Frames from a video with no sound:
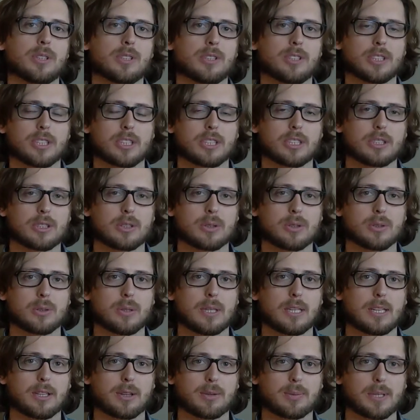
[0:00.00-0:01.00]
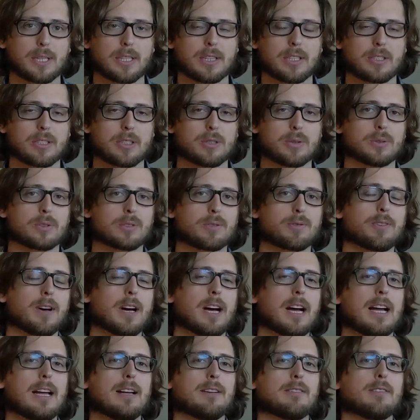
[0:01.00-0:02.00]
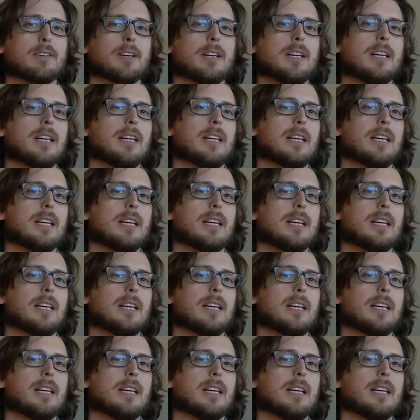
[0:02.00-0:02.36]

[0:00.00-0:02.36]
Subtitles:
32, 3 and the 2 is 5.